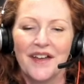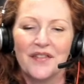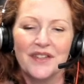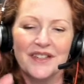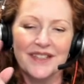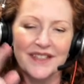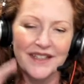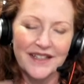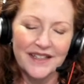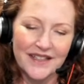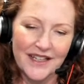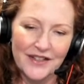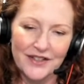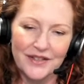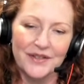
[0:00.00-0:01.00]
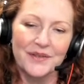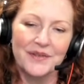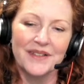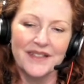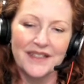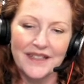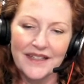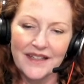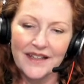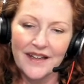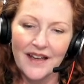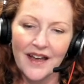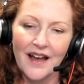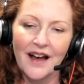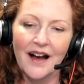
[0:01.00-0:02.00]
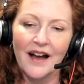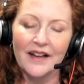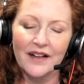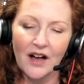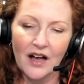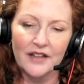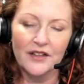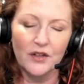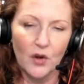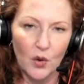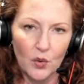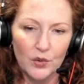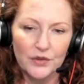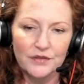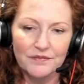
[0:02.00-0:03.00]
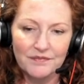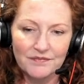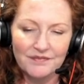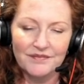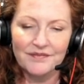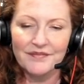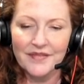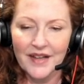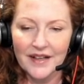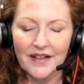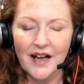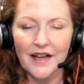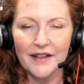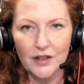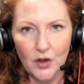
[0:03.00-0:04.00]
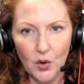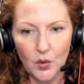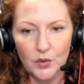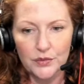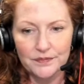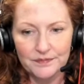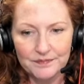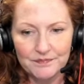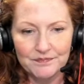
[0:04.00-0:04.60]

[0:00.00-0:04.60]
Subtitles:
The T changes to a D. I caught a cold. I caught a cold.